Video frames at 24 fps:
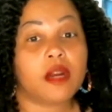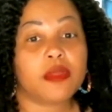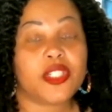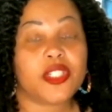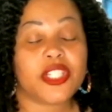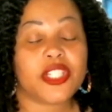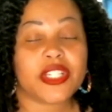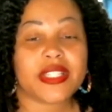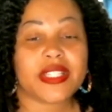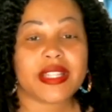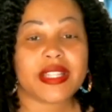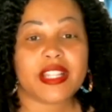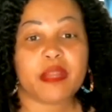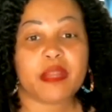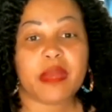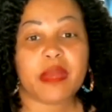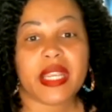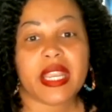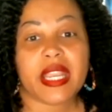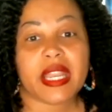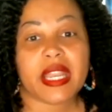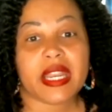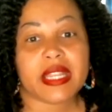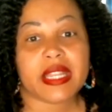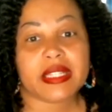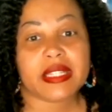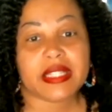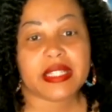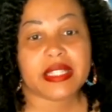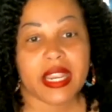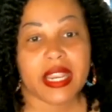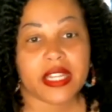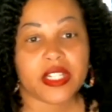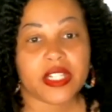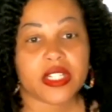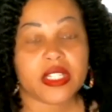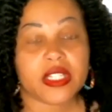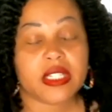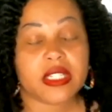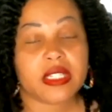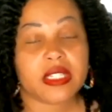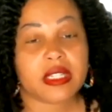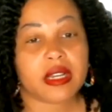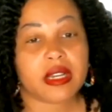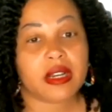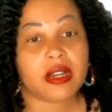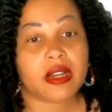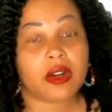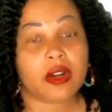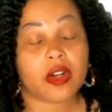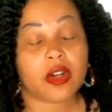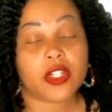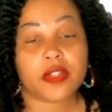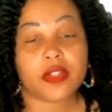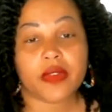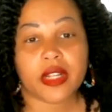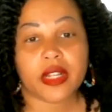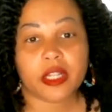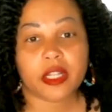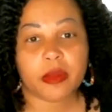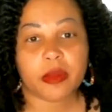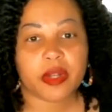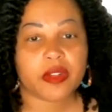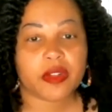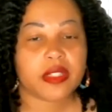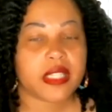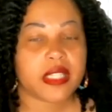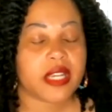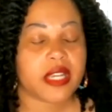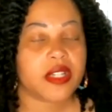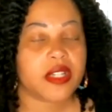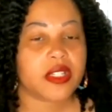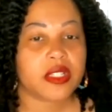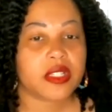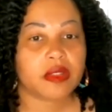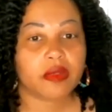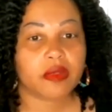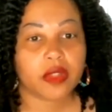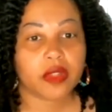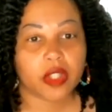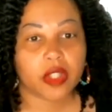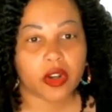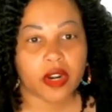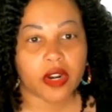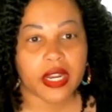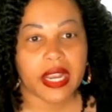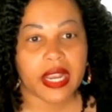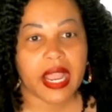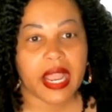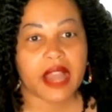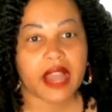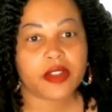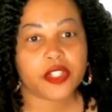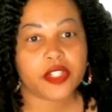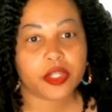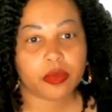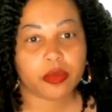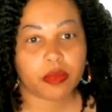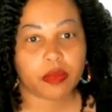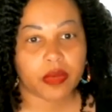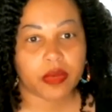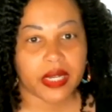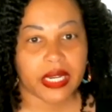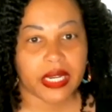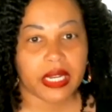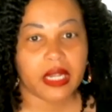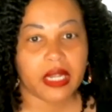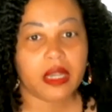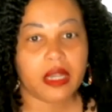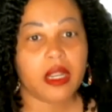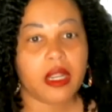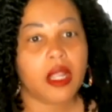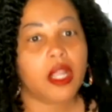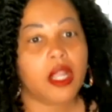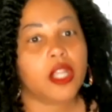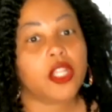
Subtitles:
just at the beginning stages or developmental stages of learning how to read.